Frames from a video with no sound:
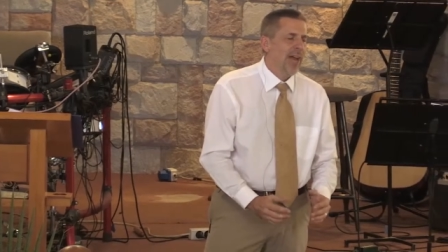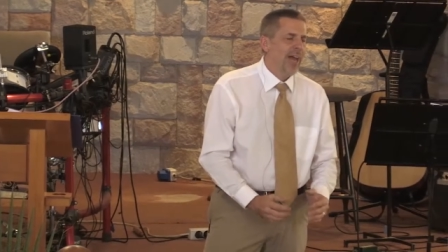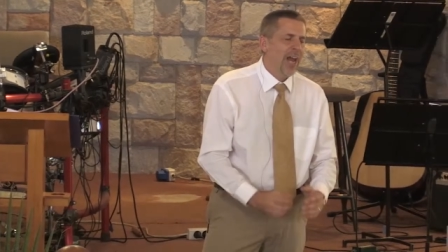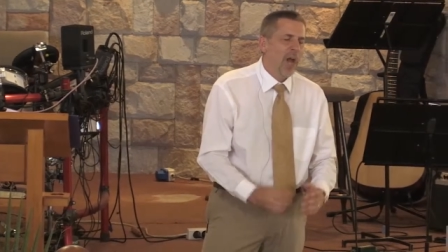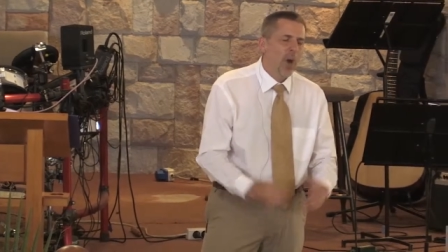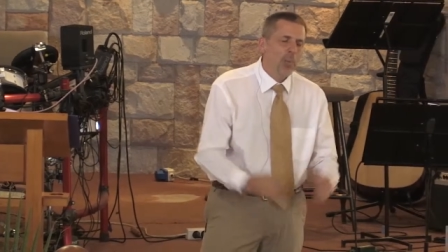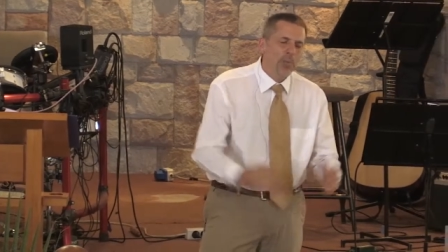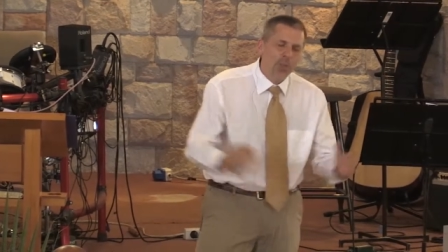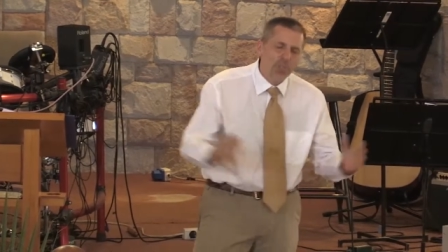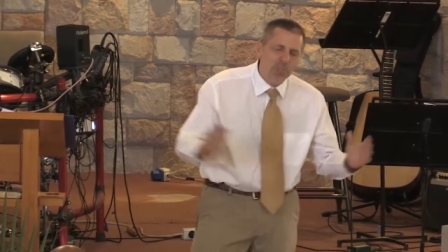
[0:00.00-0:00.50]
and
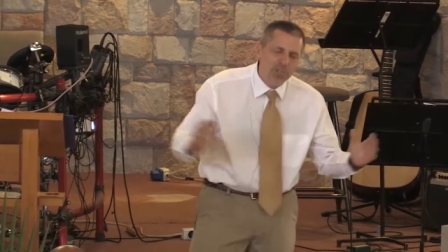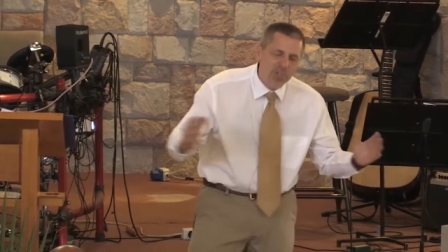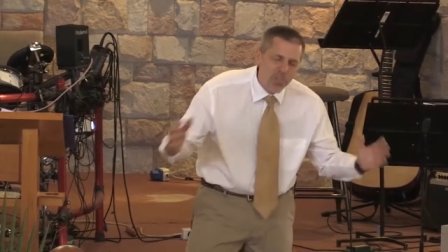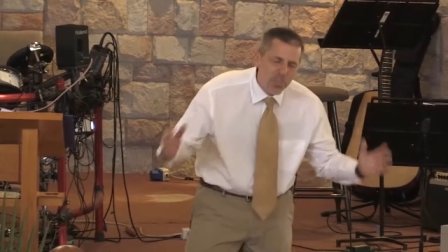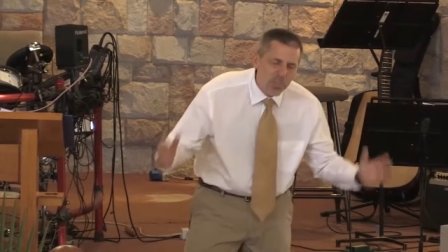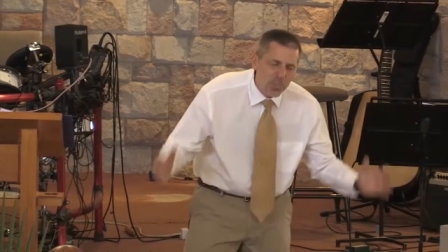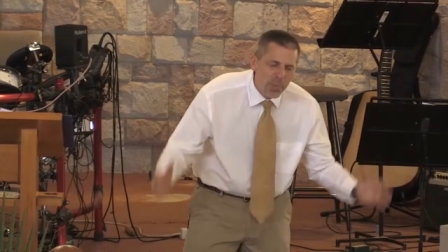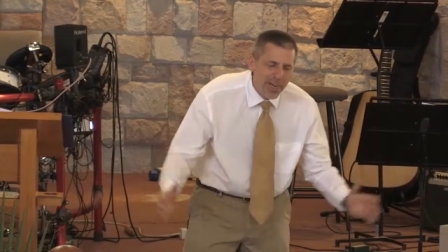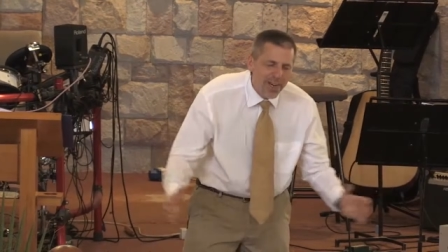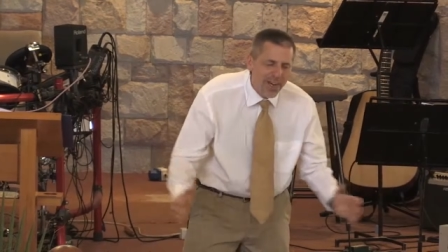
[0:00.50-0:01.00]
help them to
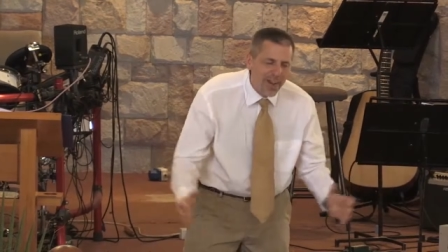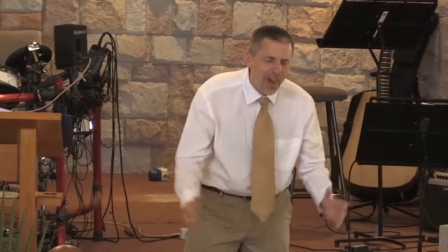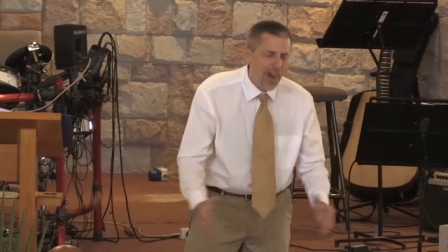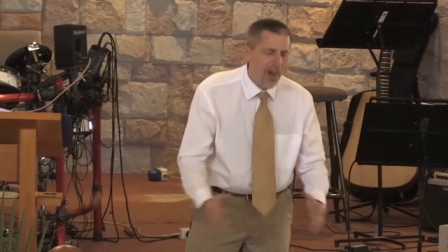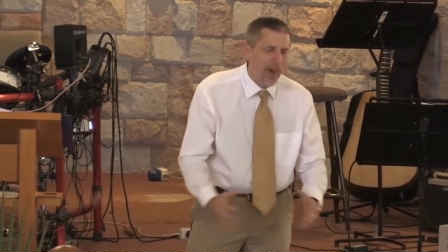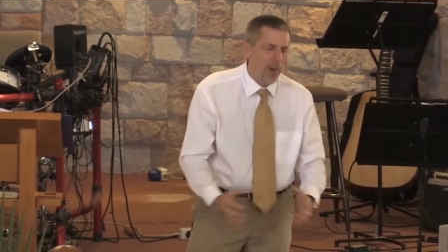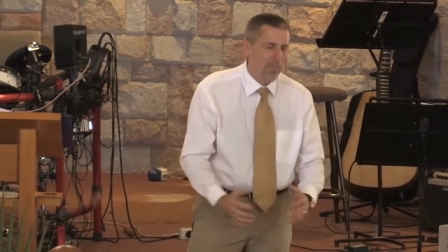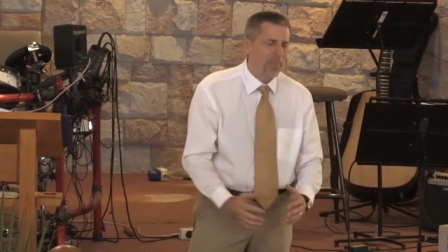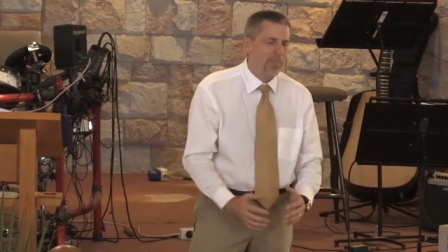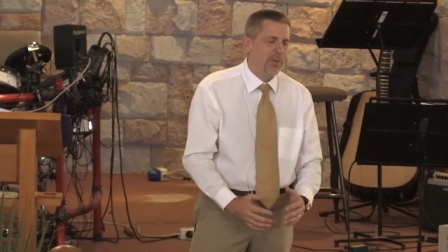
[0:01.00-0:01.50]
speak
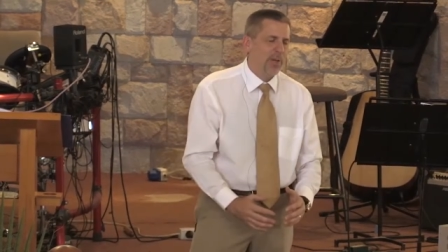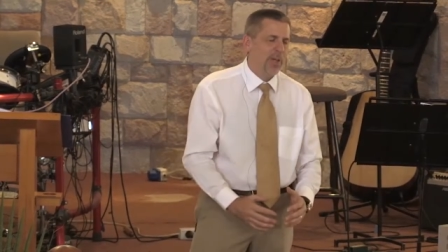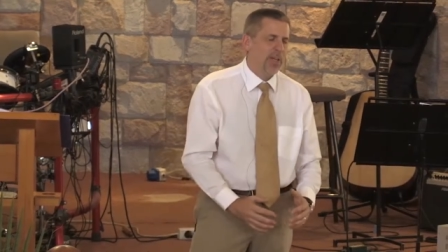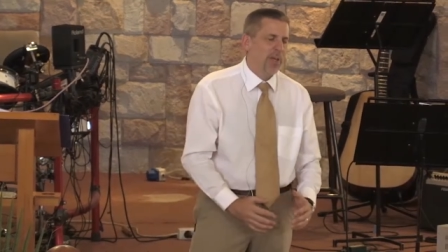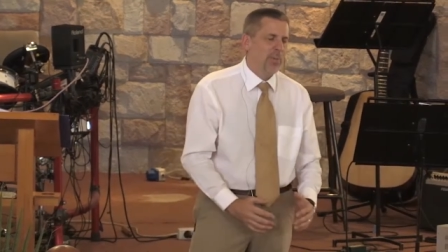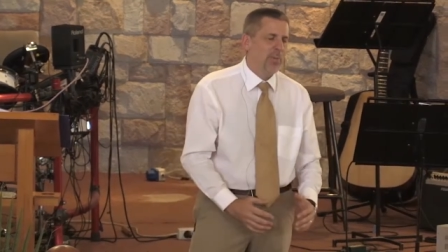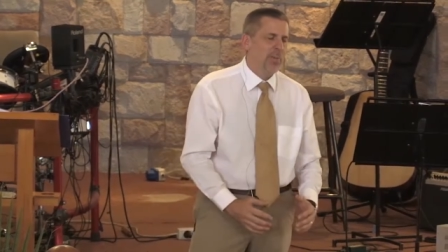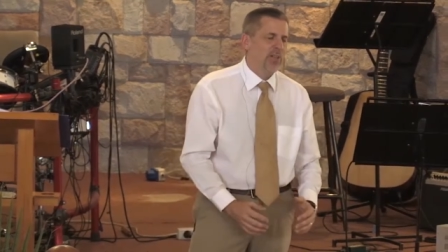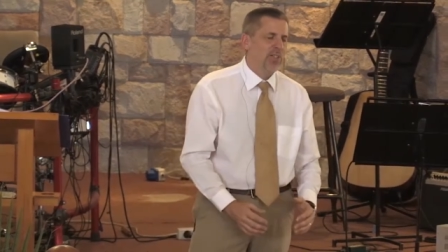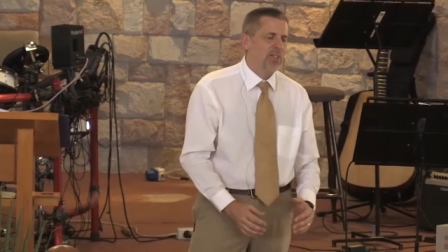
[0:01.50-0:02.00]
up in
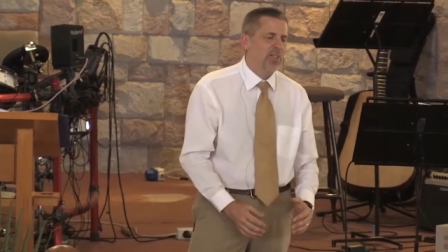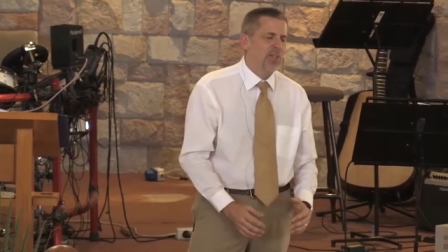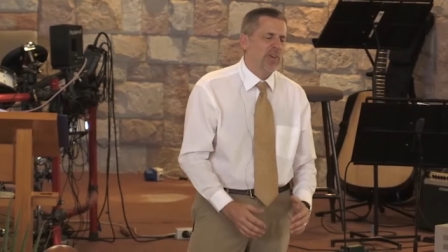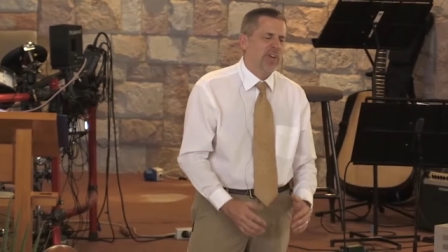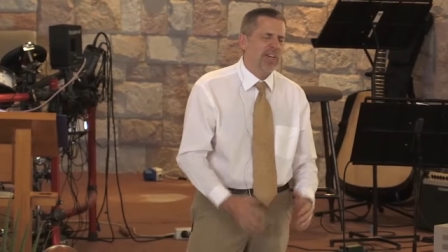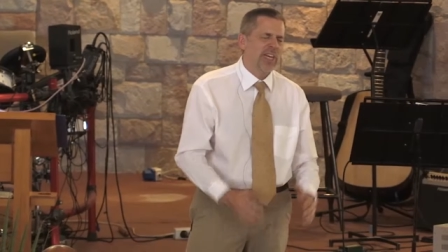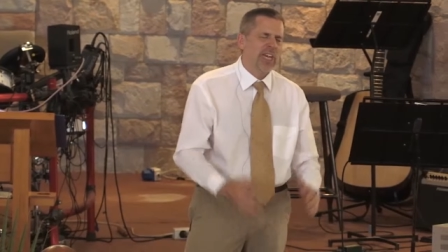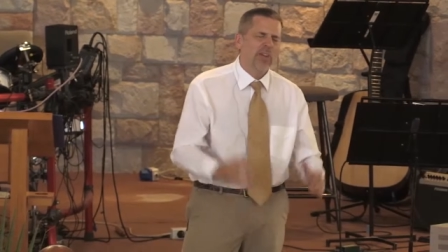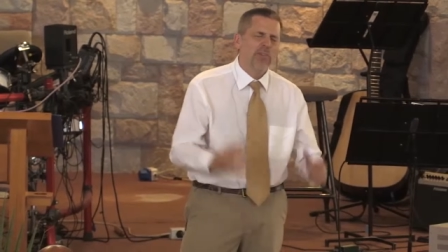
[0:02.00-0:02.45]
the midst of it.